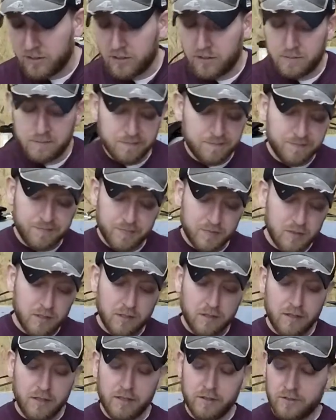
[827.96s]
uh,
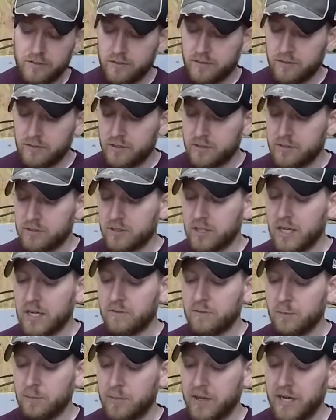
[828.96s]
it's it's kind
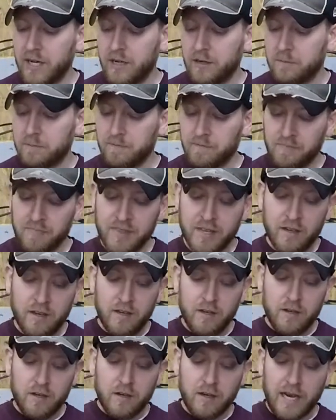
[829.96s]
of a pain.
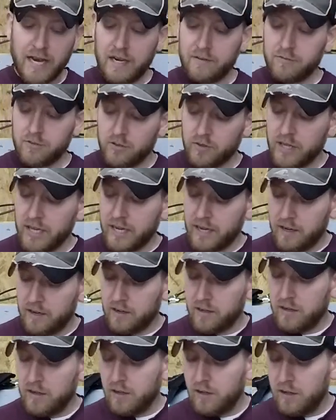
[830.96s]
After that,